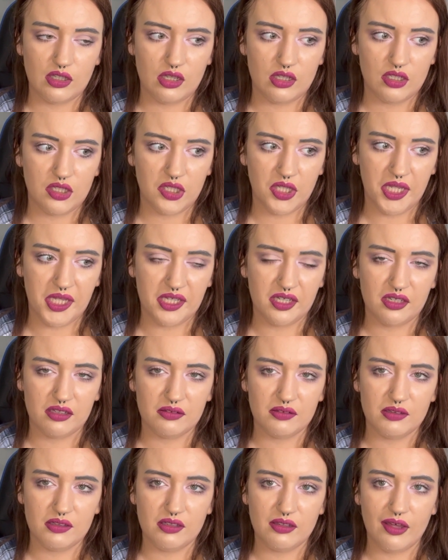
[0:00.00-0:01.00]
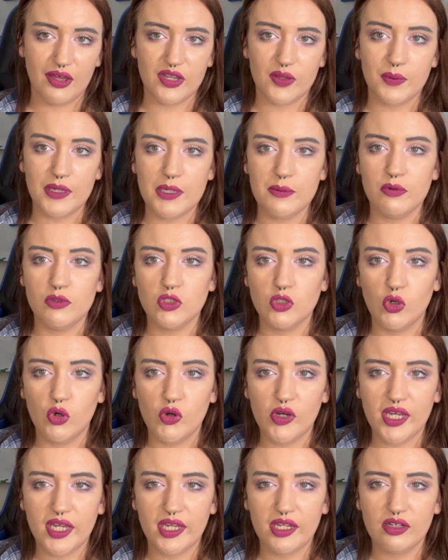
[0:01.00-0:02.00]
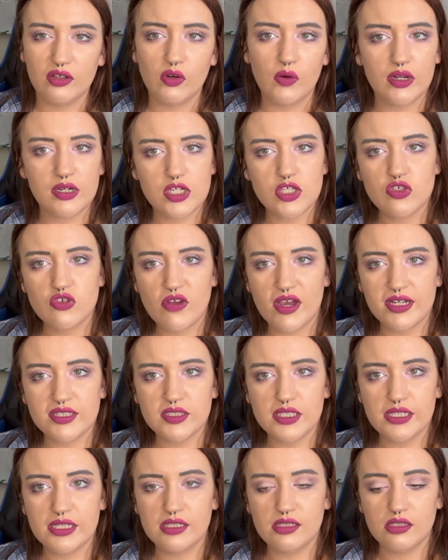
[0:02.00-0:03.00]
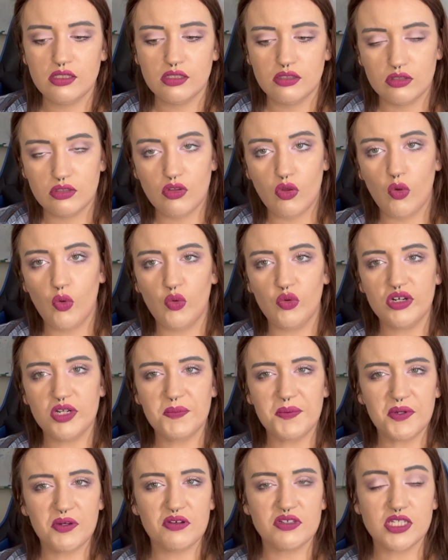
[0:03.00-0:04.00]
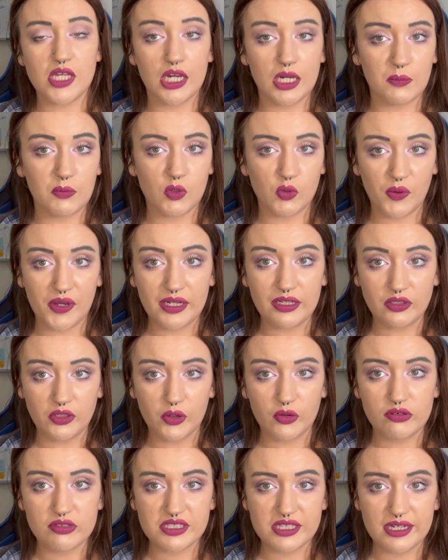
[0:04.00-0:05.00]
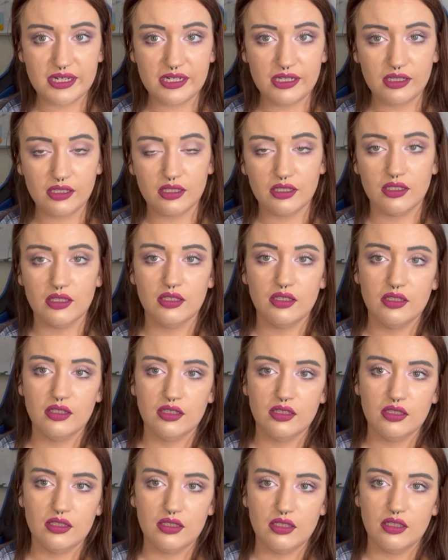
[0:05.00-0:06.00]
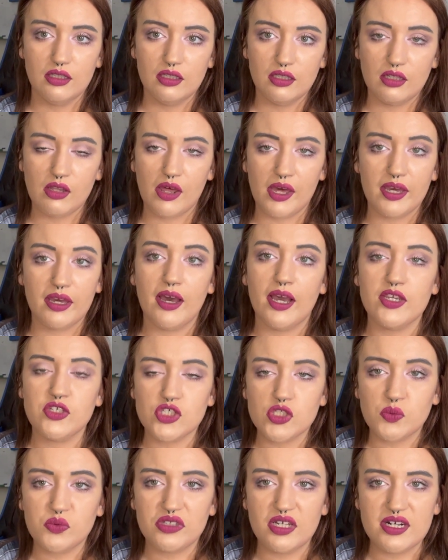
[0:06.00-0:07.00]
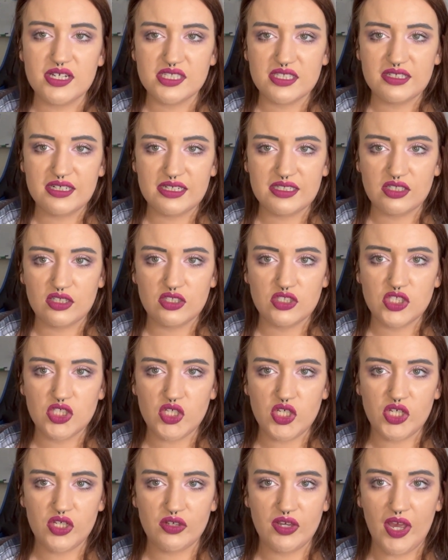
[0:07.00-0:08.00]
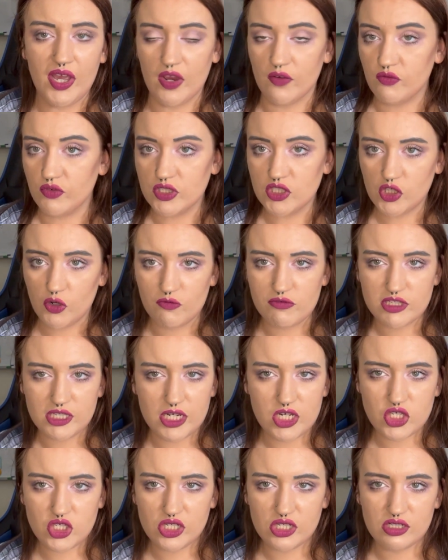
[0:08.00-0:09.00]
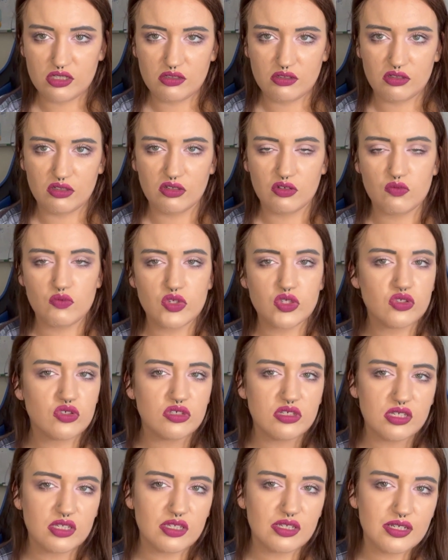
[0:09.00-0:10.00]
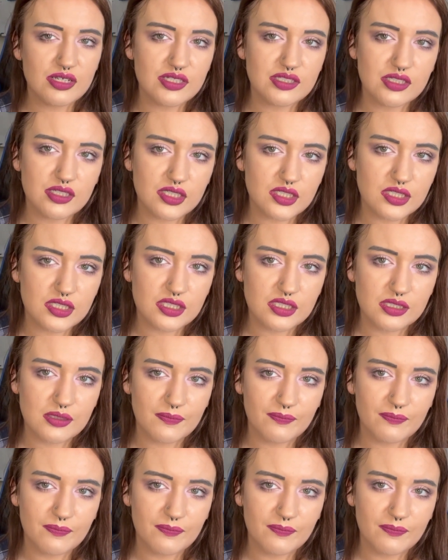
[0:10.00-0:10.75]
like other people talking quite distracting, only because I am quite nosy. Like, I just want to listen in to everyone's conversation, which isn't,